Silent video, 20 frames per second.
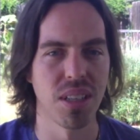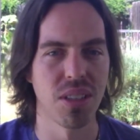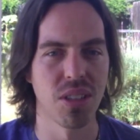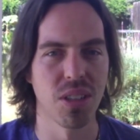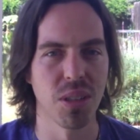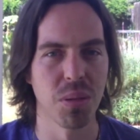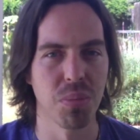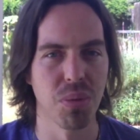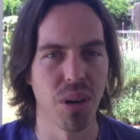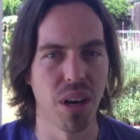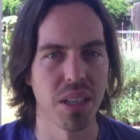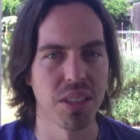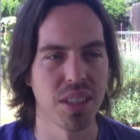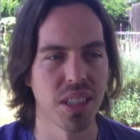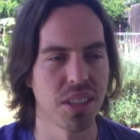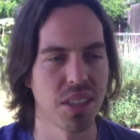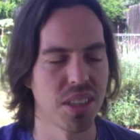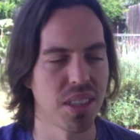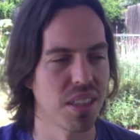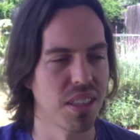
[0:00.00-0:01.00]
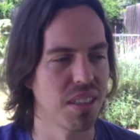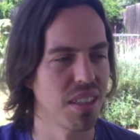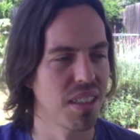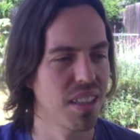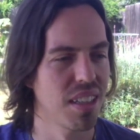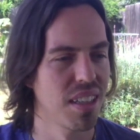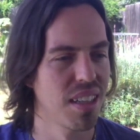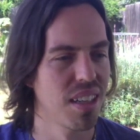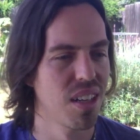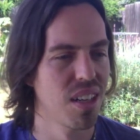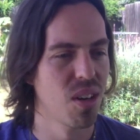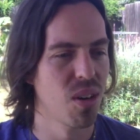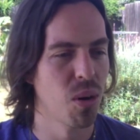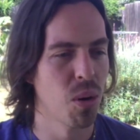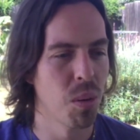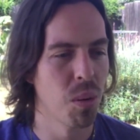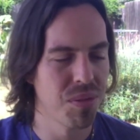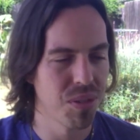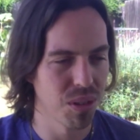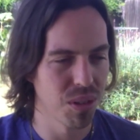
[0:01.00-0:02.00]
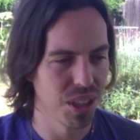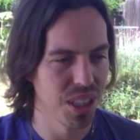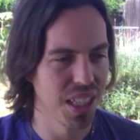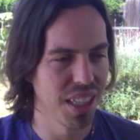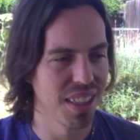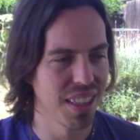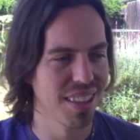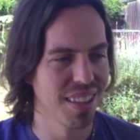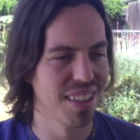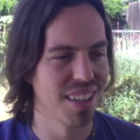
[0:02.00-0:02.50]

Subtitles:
the process, and hopefully